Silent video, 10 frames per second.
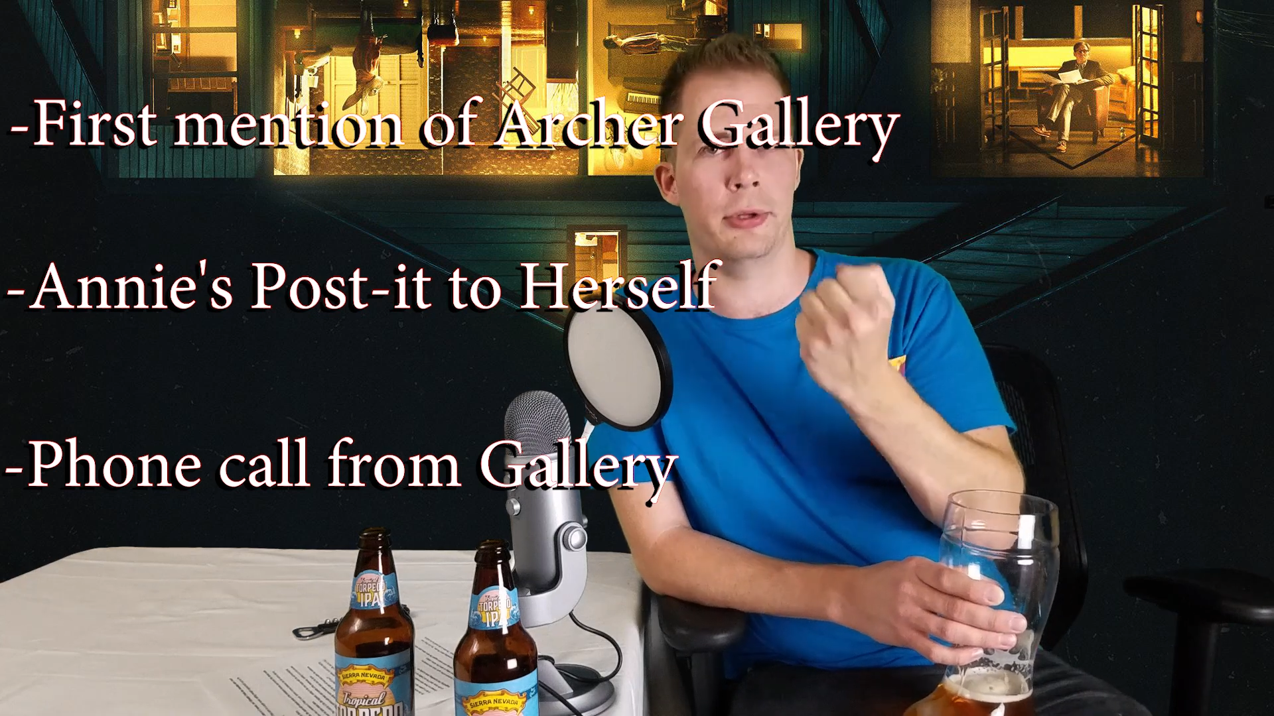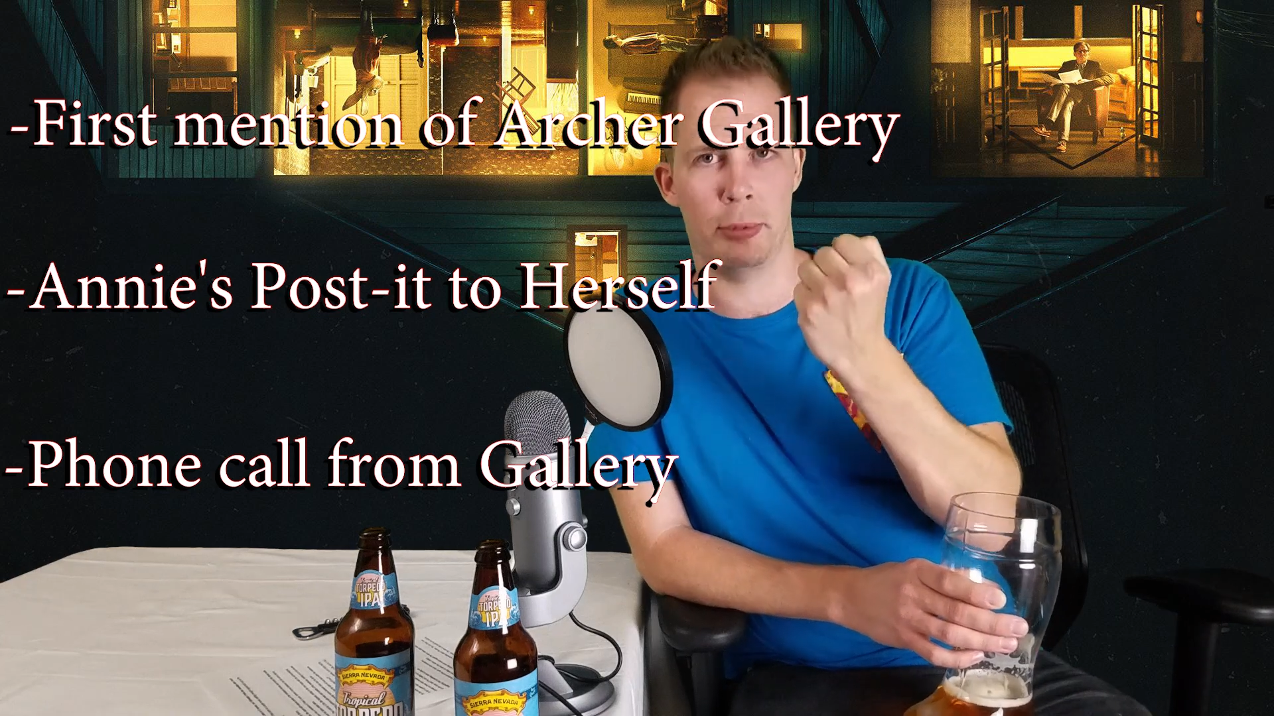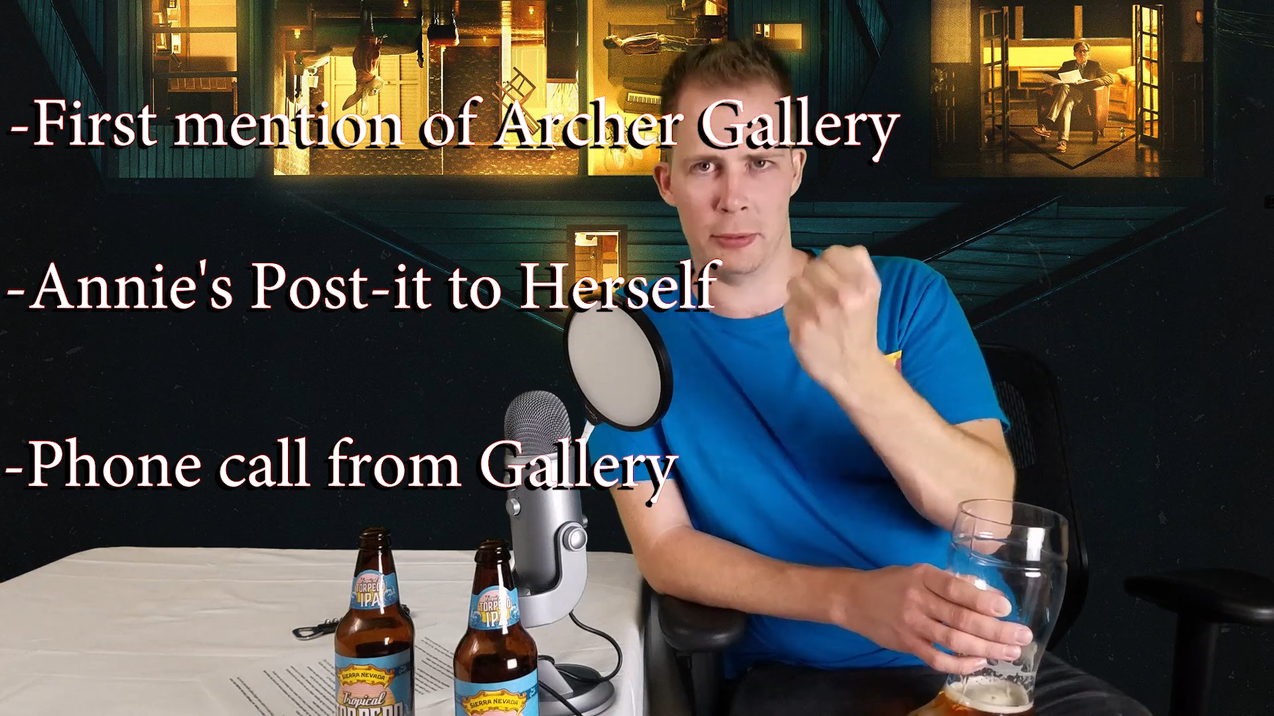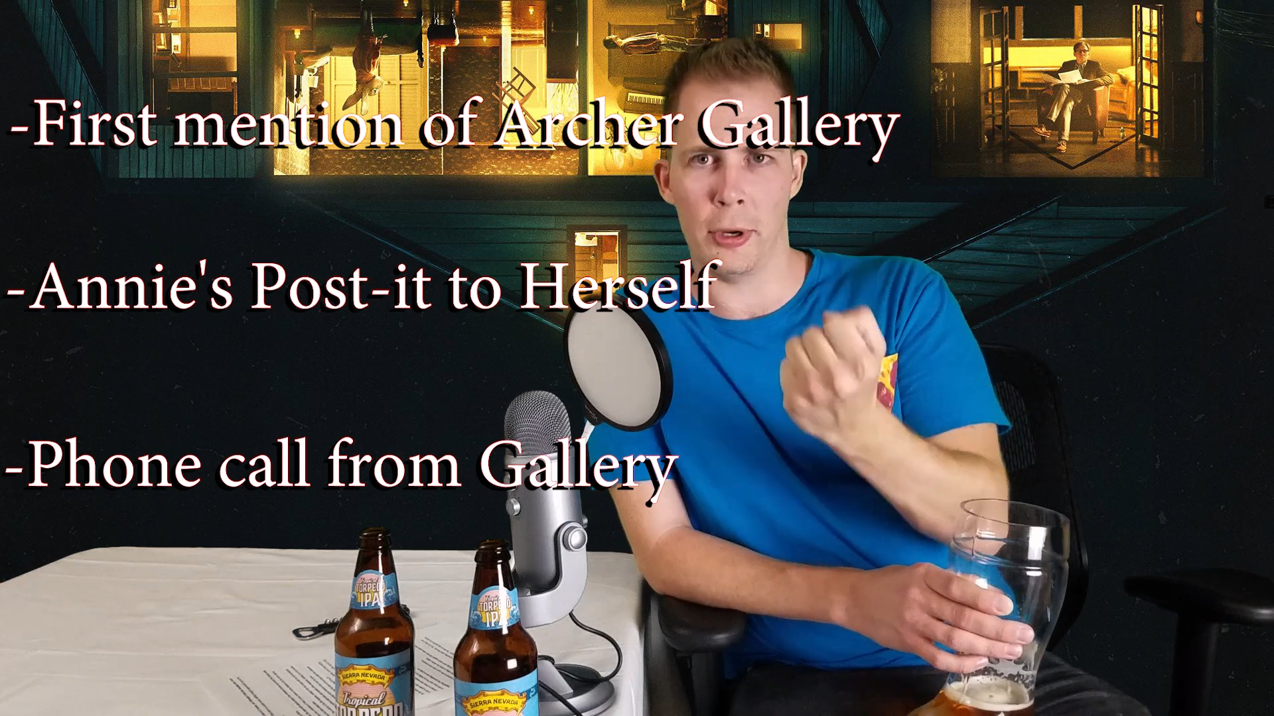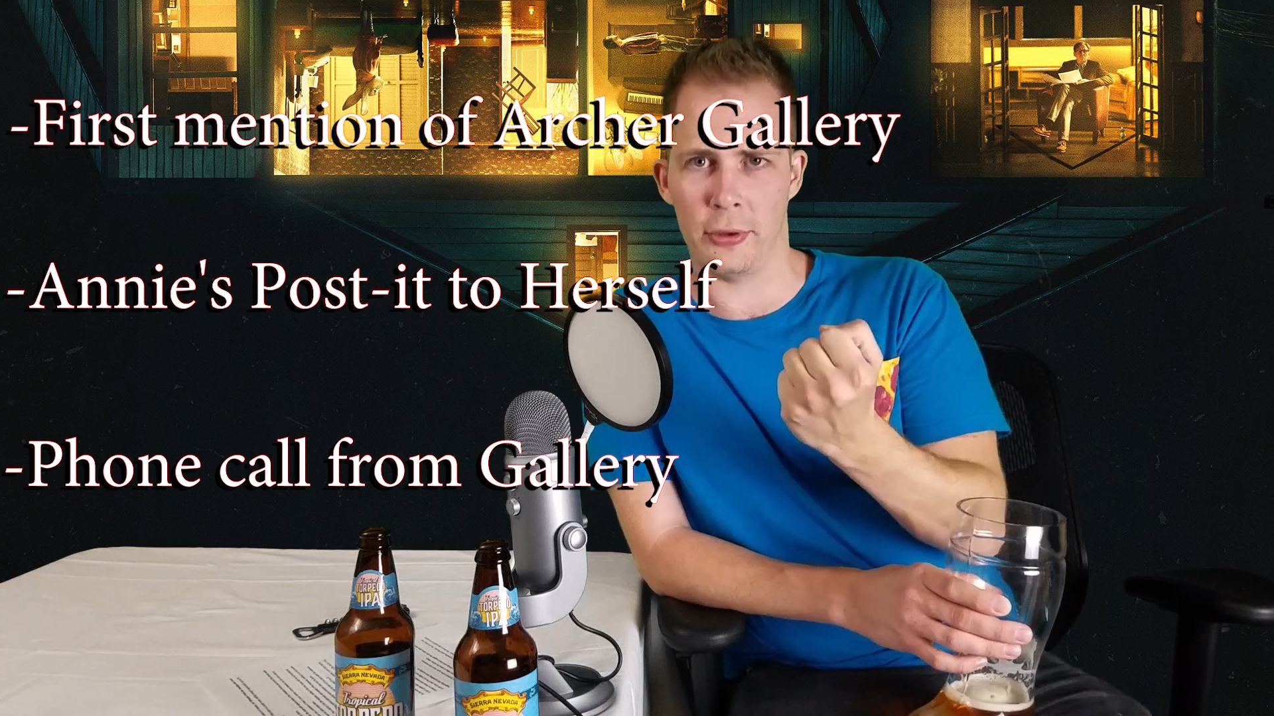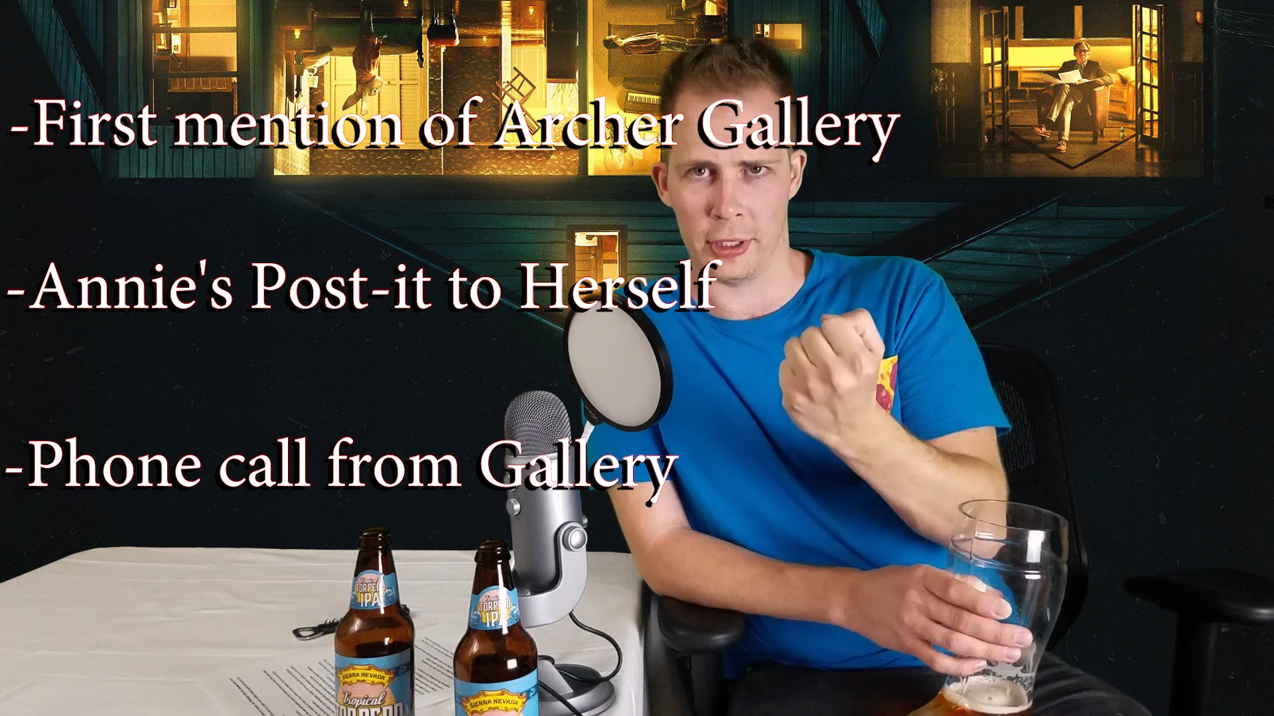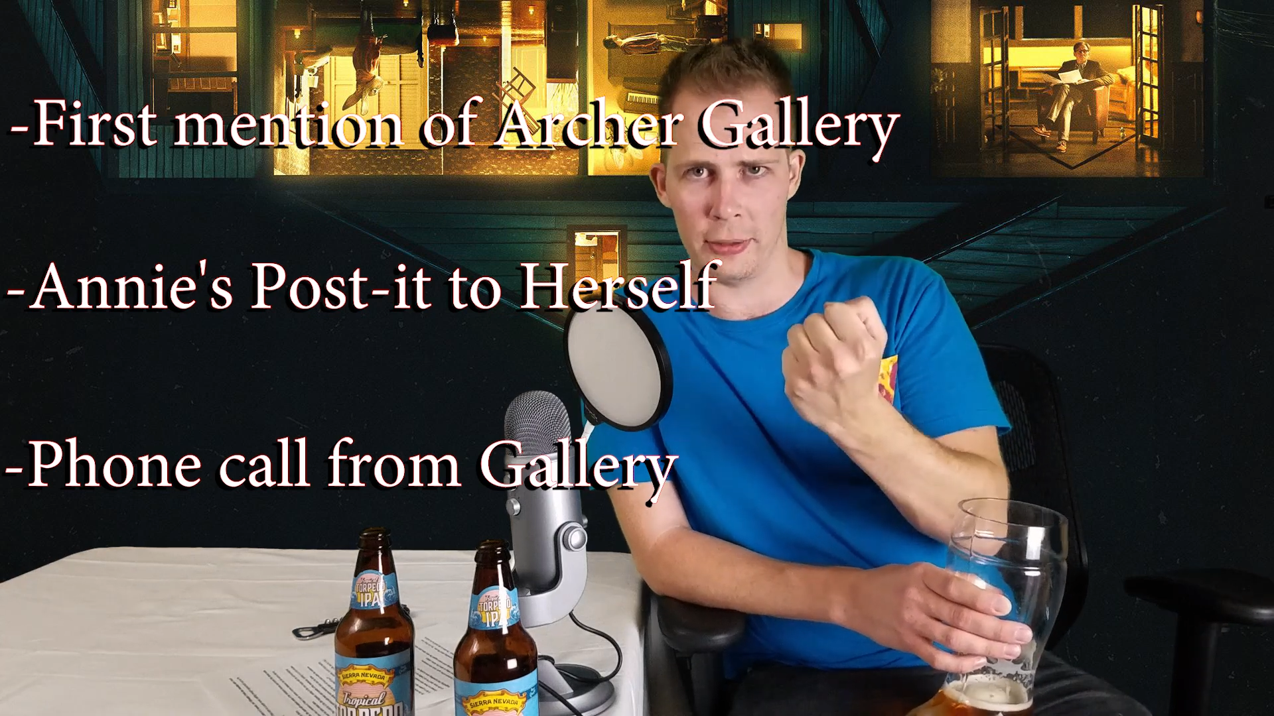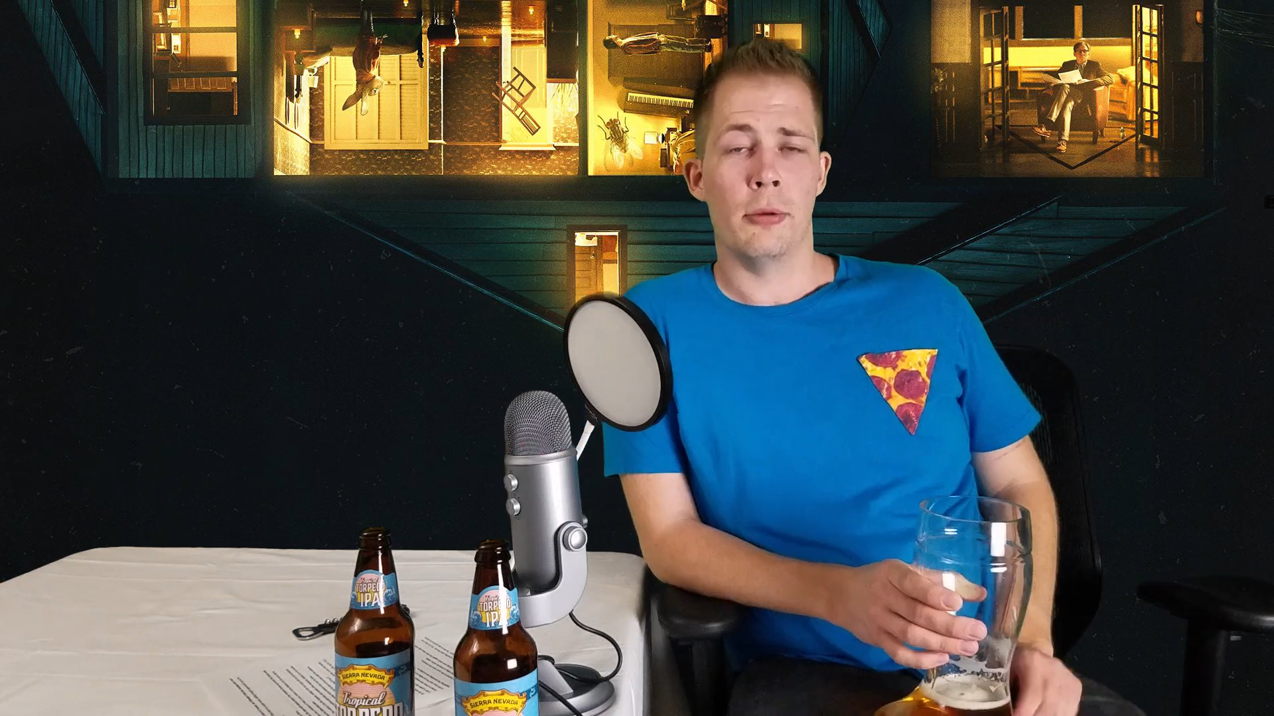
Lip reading: with postponing it.